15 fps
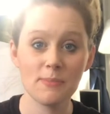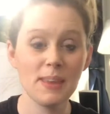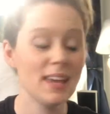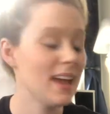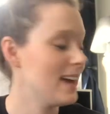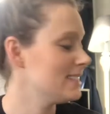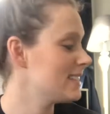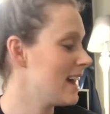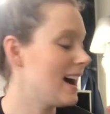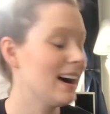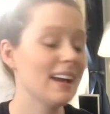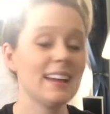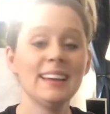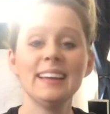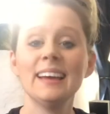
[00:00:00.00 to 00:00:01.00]
me as
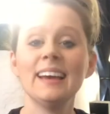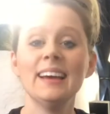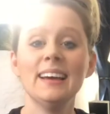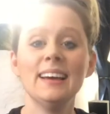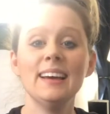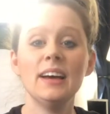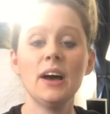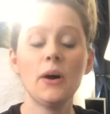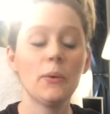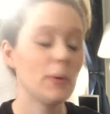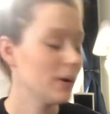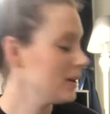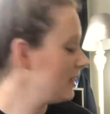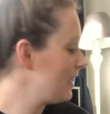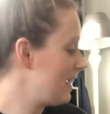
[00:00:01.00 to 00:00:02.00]
I
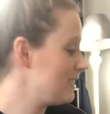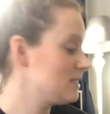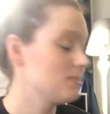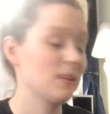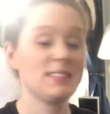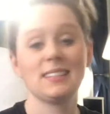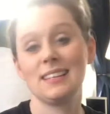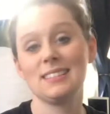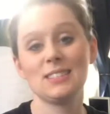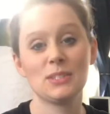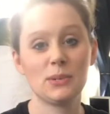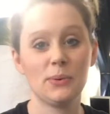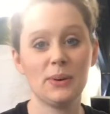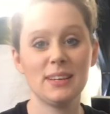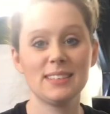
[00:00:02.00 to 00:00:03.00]
organize my son's
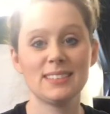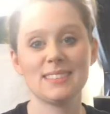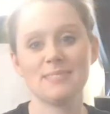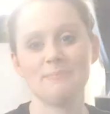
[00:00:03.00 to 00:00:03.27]
toys.